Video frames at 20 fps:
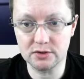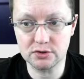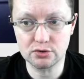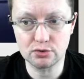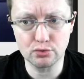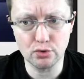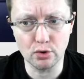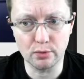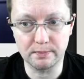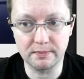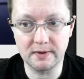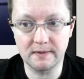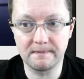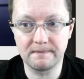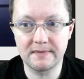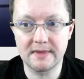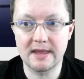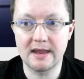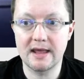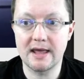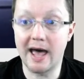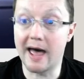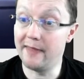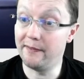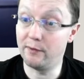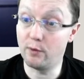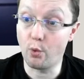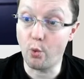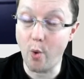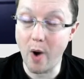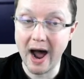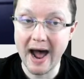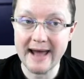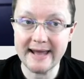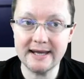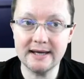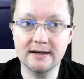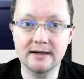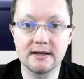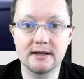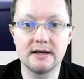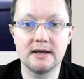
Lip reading: group. And why?